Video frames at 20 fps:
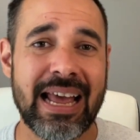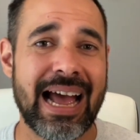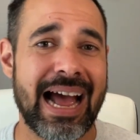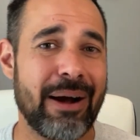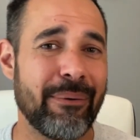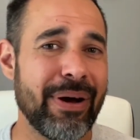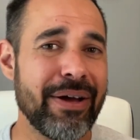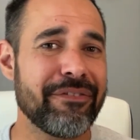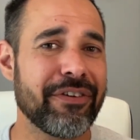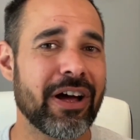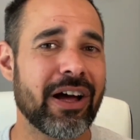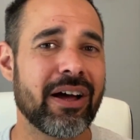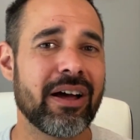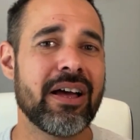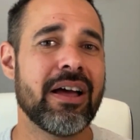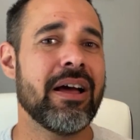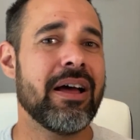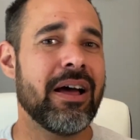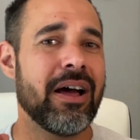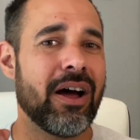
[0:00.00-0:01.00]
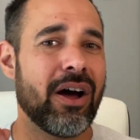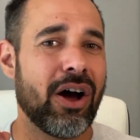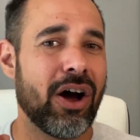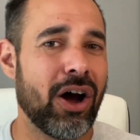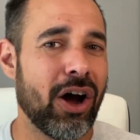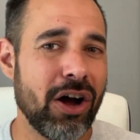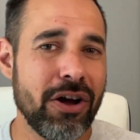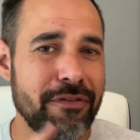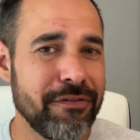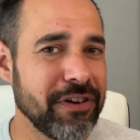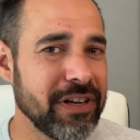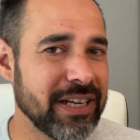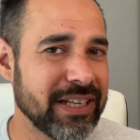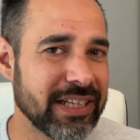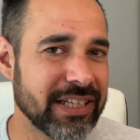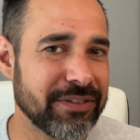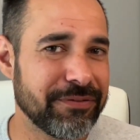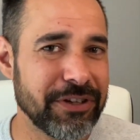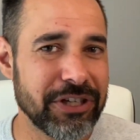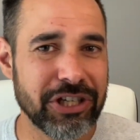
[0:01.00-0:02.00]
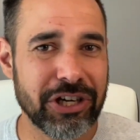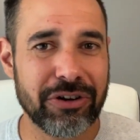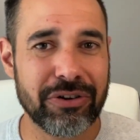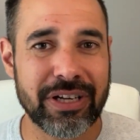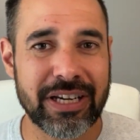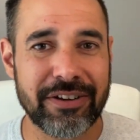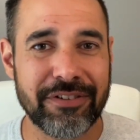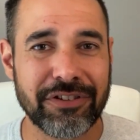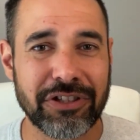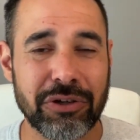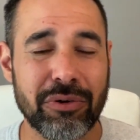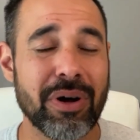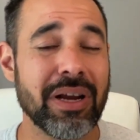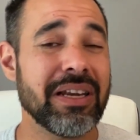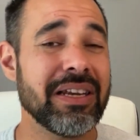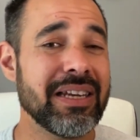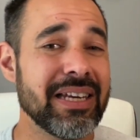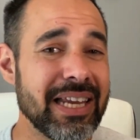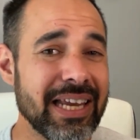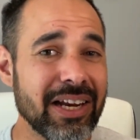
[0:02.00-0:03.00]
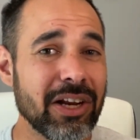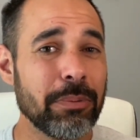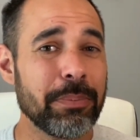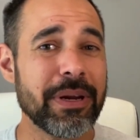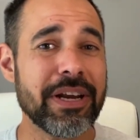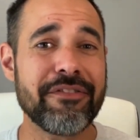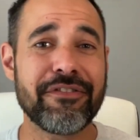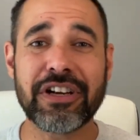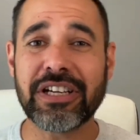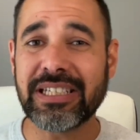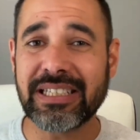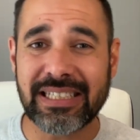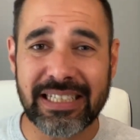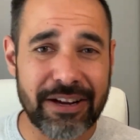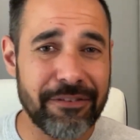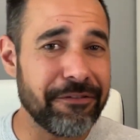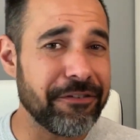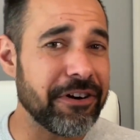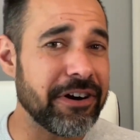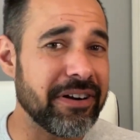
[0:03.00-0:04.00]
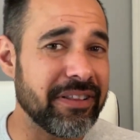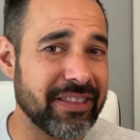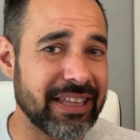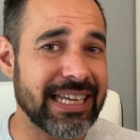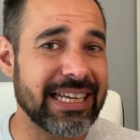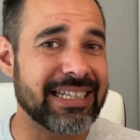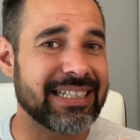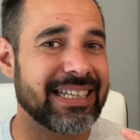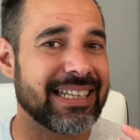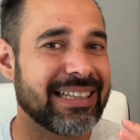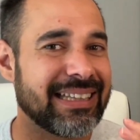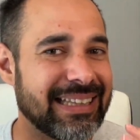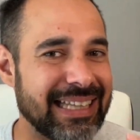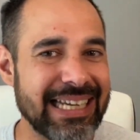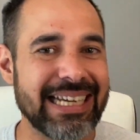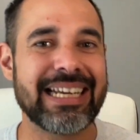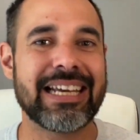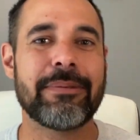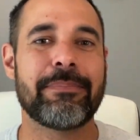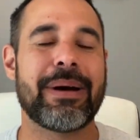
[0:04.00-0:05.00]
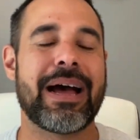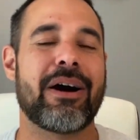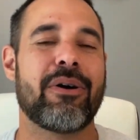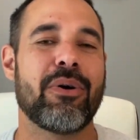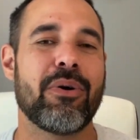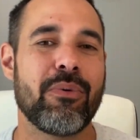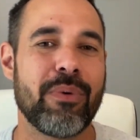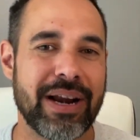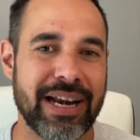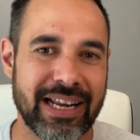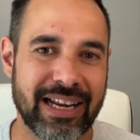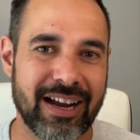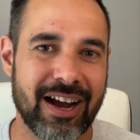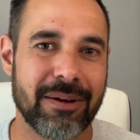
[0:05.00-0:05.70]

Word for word: However, hopefully this video gives you a little bit of a different thing to think about when it